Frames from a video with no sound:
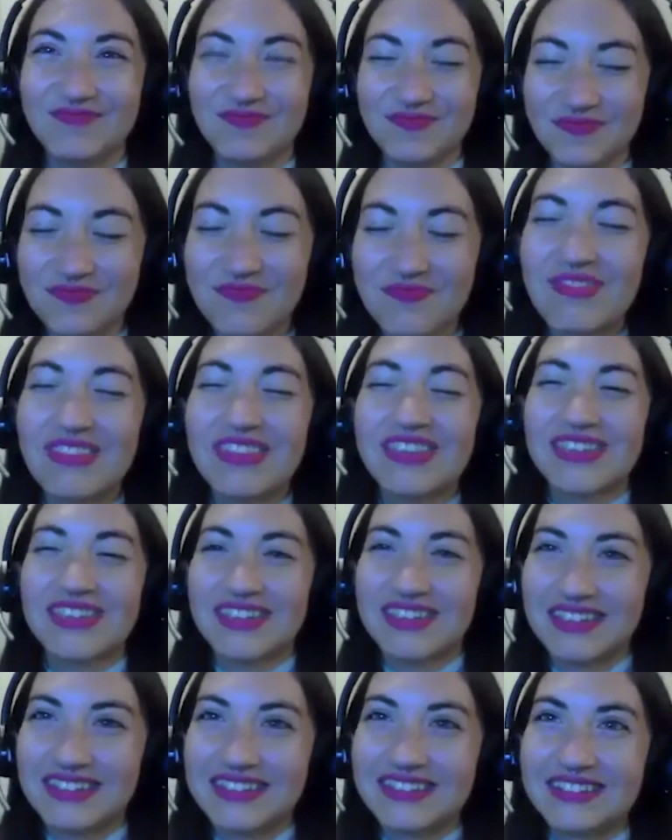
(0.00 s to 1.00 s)
Excuse
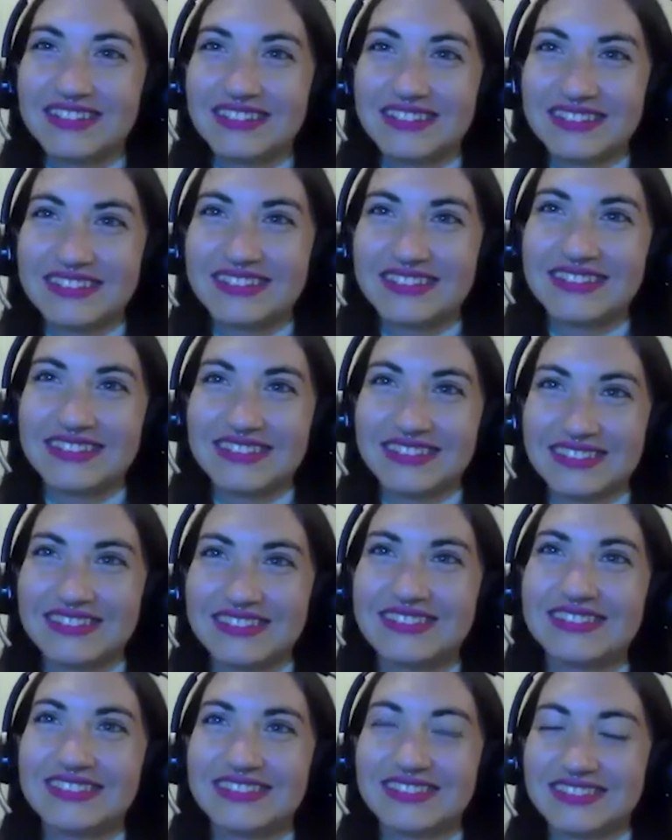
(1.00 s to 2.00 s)
me for one minute.
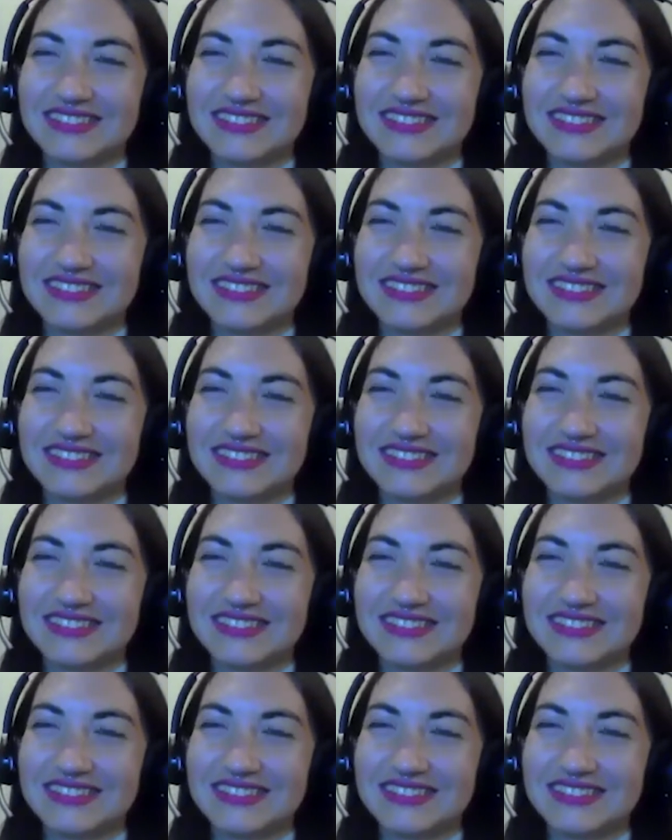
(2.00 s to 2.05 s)
I'll